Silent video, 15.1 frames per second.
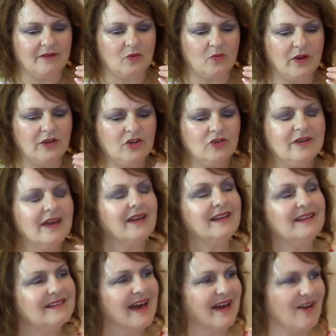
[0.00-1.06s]
when you
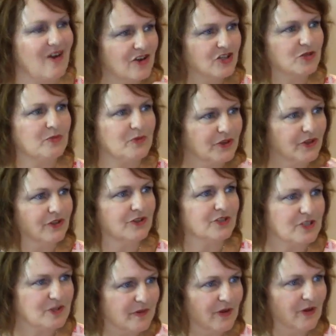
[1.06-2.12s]
get that entrepreneurial
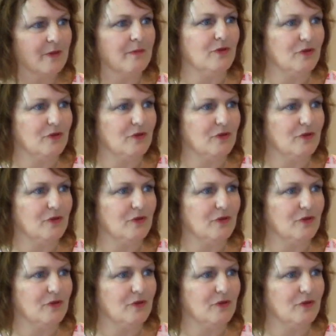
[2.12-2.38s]
spirit